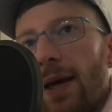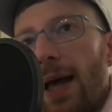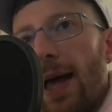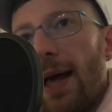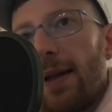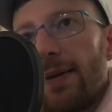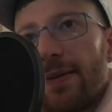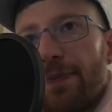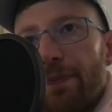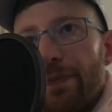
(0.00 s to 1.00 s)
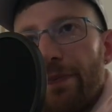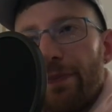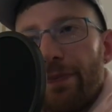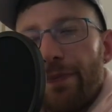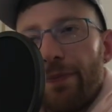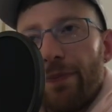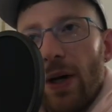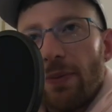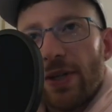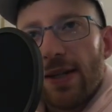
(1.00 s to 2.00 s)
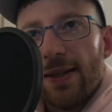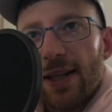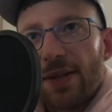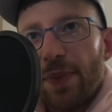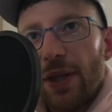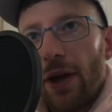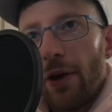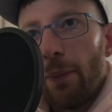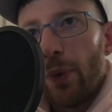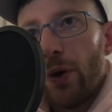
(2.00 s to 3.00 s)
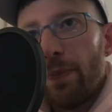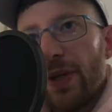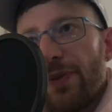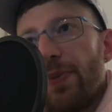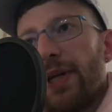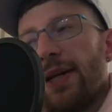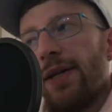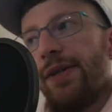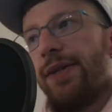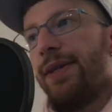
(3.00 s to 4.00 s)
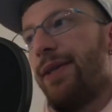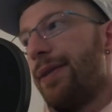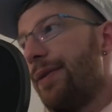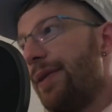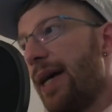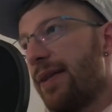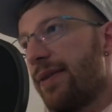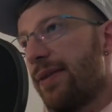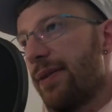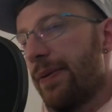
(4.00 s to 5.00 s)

And obviously, that's been done on purpose because that